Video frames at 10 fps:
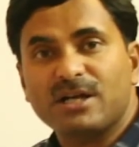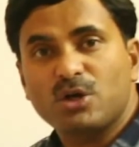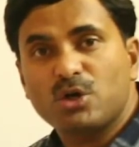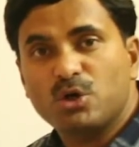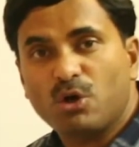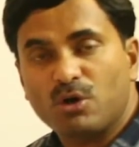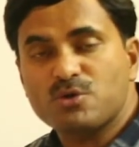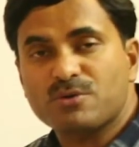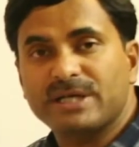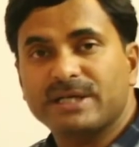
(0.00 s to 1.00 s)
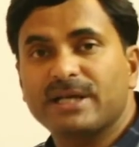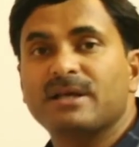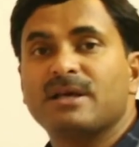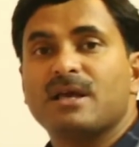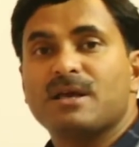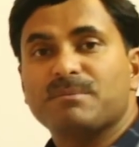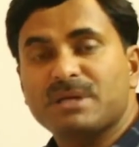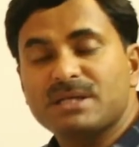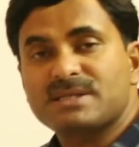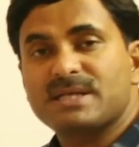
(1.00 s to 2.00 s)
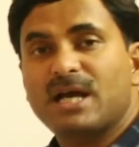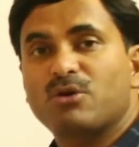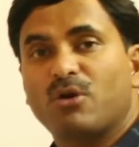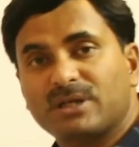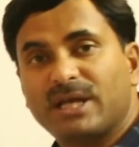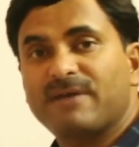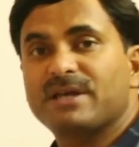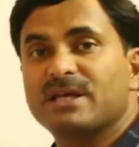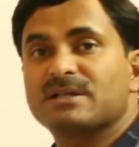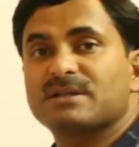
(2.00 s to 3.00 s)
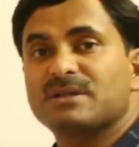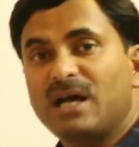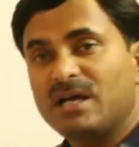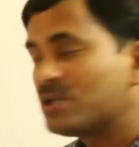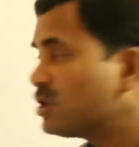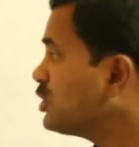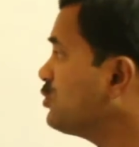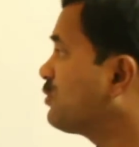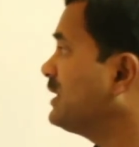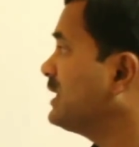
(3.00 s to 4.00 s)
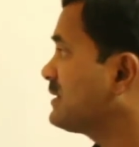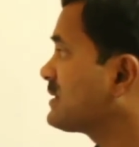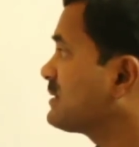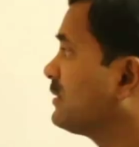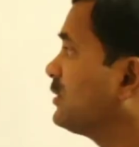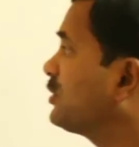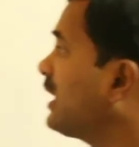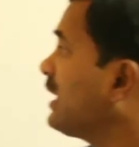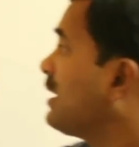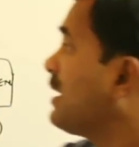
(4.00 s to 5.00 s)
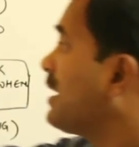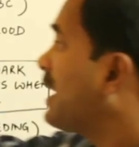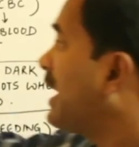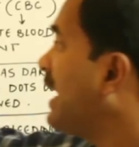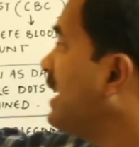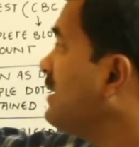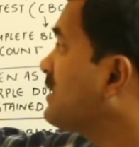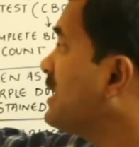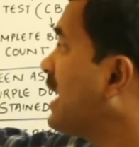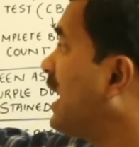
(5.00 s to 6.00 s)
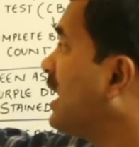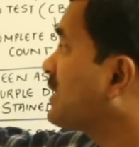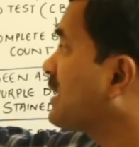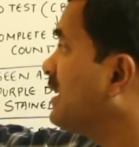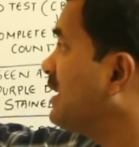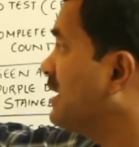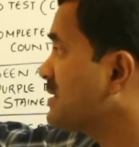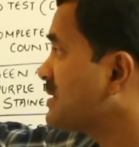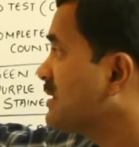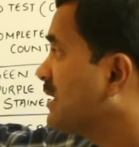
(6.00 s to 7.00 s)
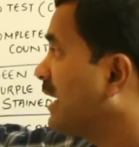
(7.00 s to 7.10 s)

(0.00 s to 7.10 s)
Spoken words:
are non-nucleated means they are not having the nucleus. Okay, and they are colorless.